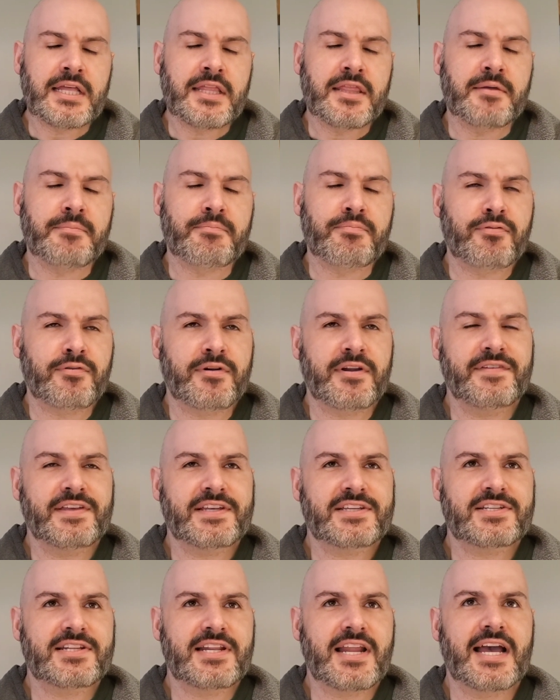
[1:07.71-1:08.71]
the
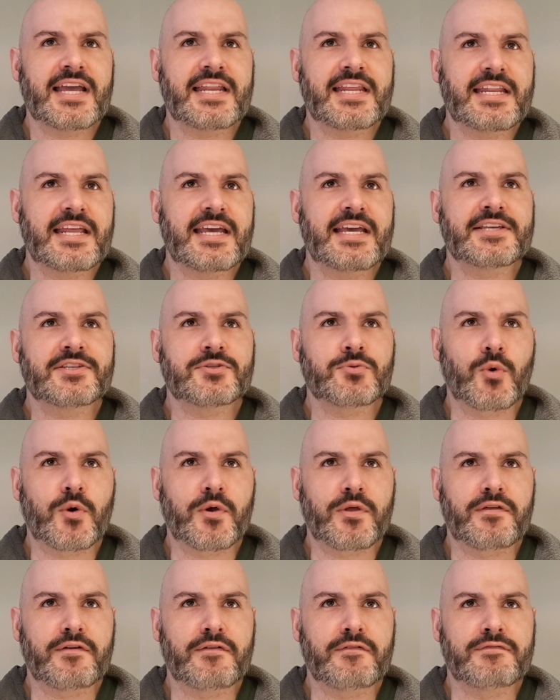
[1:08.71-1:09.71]
previous 90 days
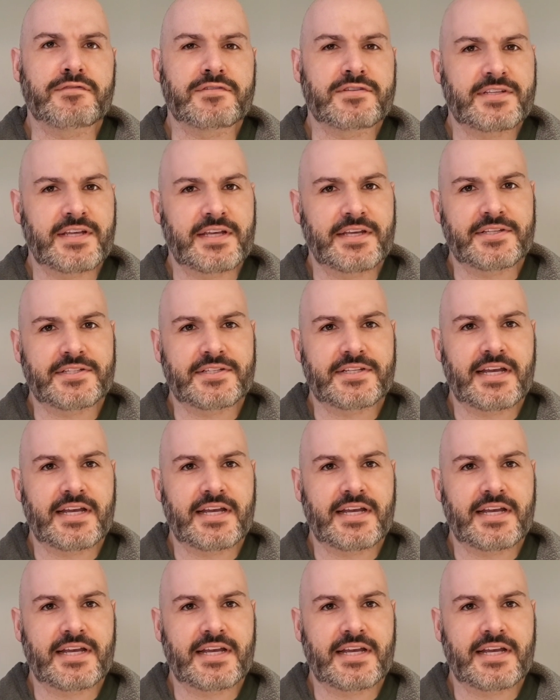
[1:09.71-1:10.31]
worth of sales